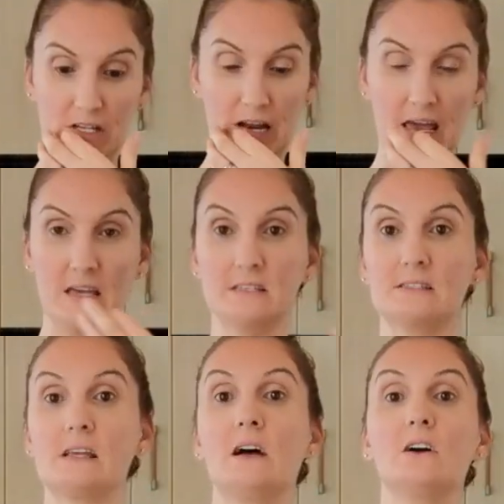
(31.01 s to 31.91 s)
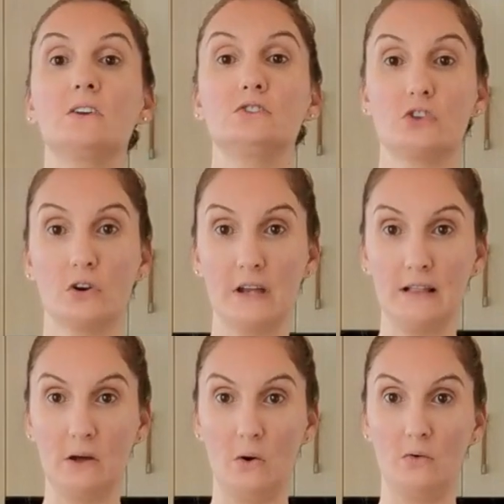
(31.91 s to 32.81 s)
Today's
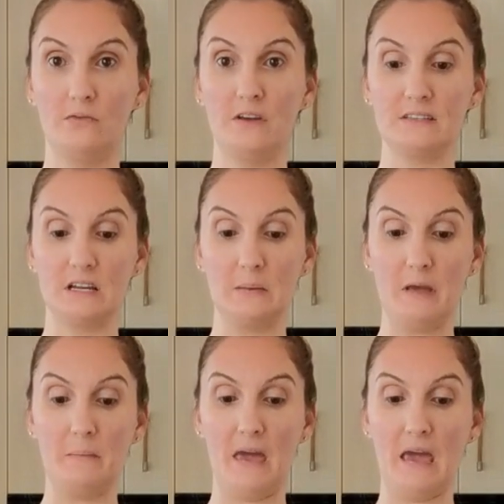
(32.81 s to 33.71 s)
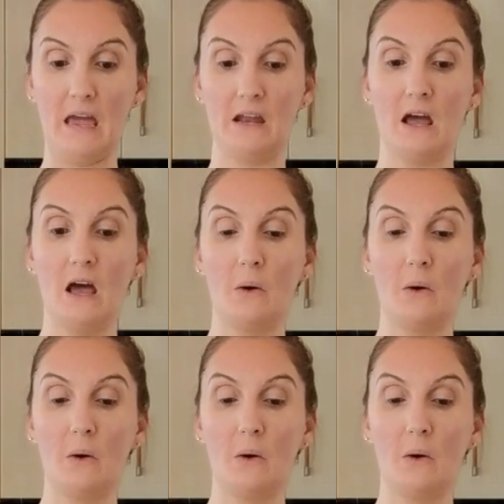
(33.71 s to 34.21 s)
turkey loaf is going to be made